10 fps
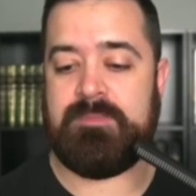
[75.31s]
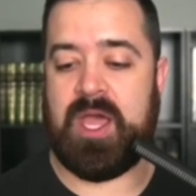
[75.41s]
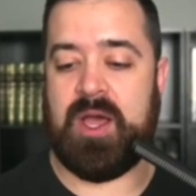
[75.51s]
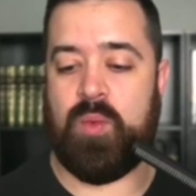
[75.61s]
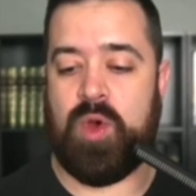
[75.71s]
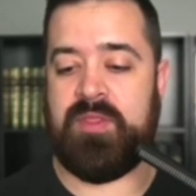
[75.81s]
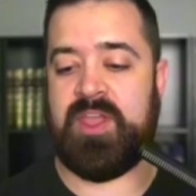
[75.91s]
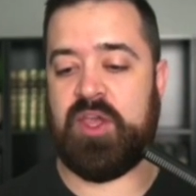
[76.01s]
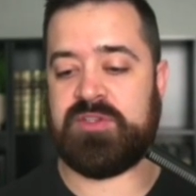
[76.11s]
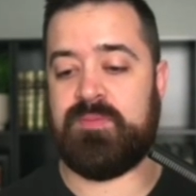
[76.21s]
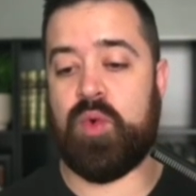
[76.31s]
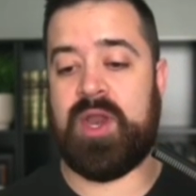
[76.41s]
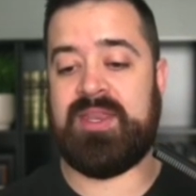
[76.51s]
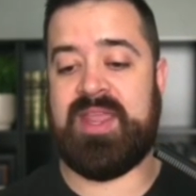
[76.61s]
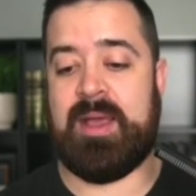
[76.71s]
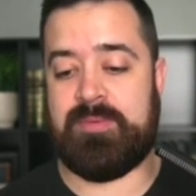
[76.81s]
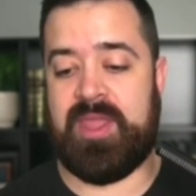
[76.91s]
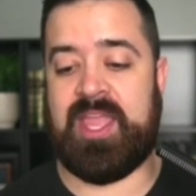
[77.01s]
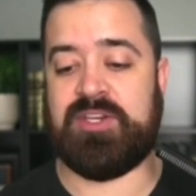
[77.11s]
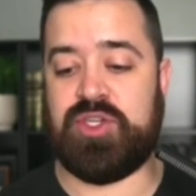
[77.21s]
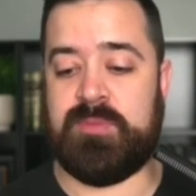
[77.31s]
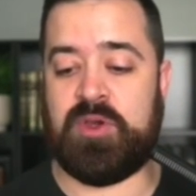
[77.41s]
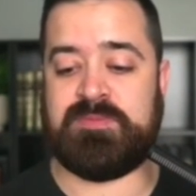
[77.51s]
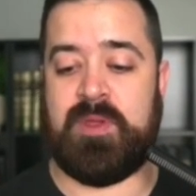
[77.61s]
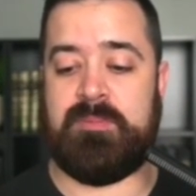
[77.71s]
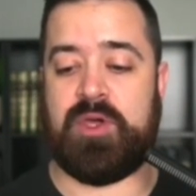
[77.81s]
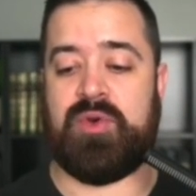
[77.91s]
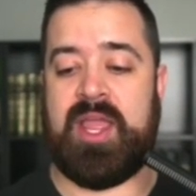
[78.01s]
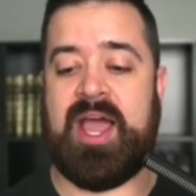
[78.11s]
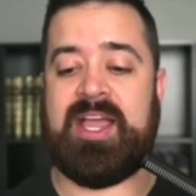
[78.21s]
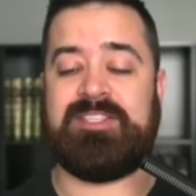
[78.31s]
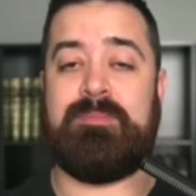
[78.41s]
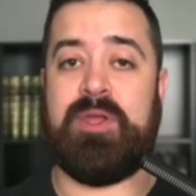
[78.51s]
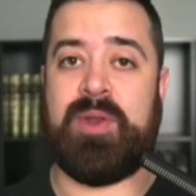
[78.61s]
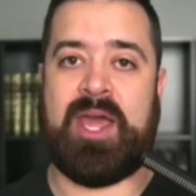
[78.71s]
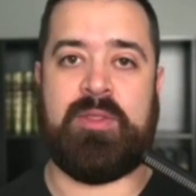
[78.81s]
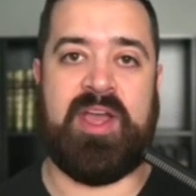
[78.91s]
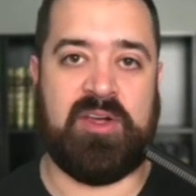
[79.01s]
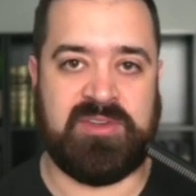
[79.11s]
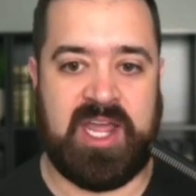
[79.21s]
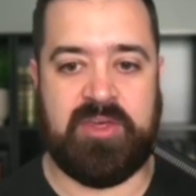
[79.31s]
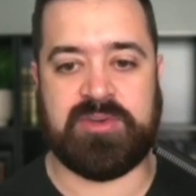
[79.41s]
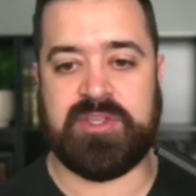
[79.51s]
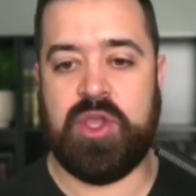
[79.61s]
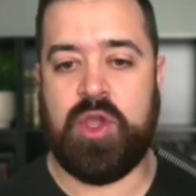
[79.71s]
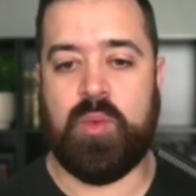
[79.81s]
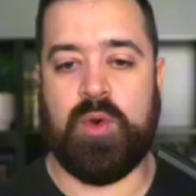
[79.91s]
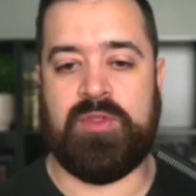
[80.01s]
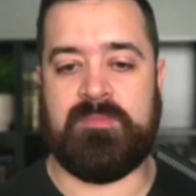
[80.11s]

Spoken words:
one that goes more in depth into Bonus Builder AI to build out $1,000 worth of